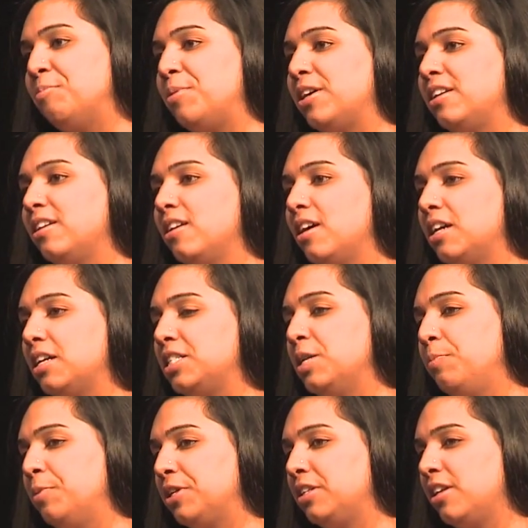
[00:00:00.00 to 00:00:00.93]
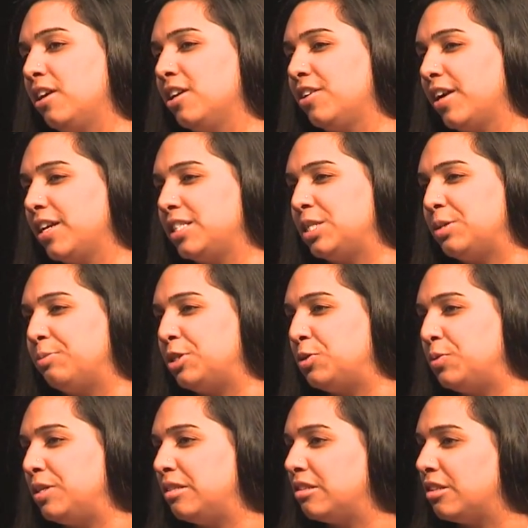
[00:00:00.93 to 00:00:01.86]
But typically our grants are
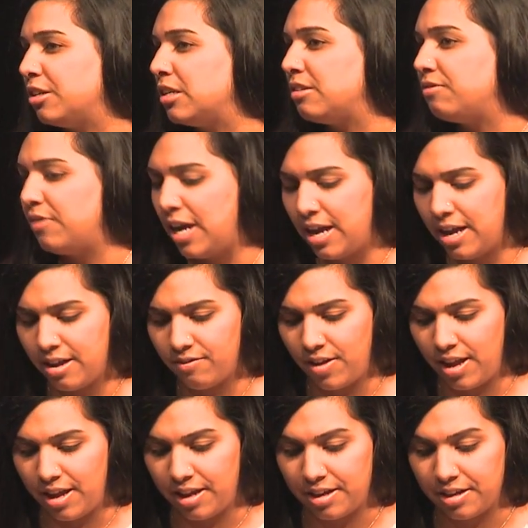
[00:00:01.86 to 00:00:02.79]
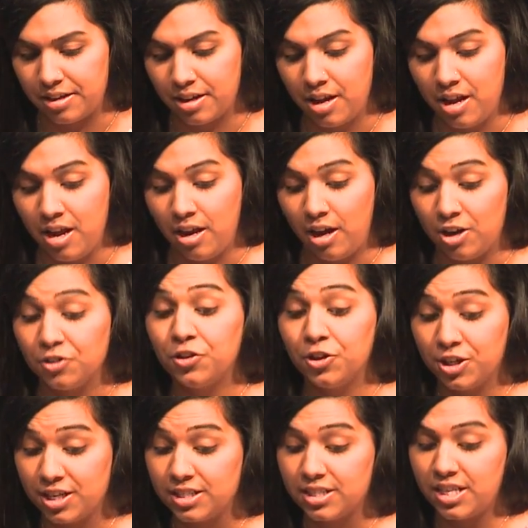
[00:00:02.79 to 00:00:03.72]
between 30 and
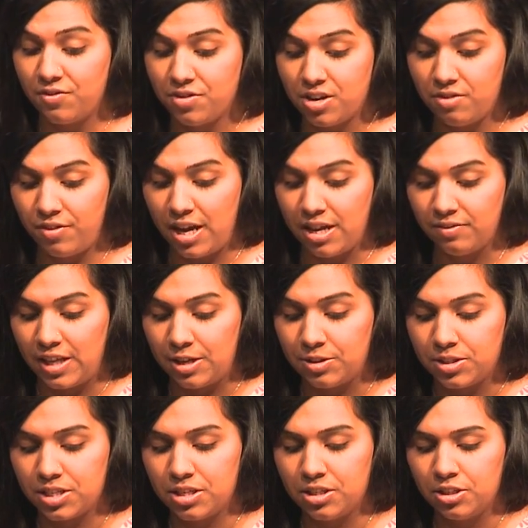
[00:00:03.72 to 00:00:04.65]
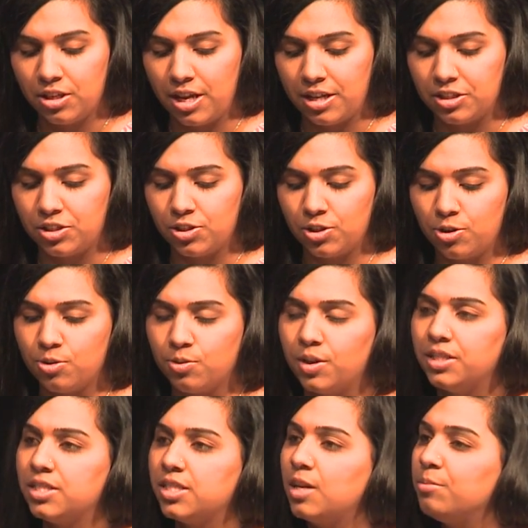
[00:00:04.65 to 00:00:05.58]
75,000. And so
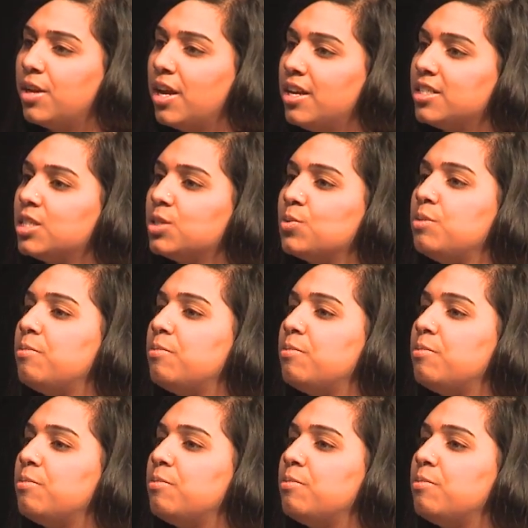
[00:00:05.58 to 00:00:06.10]
in some cases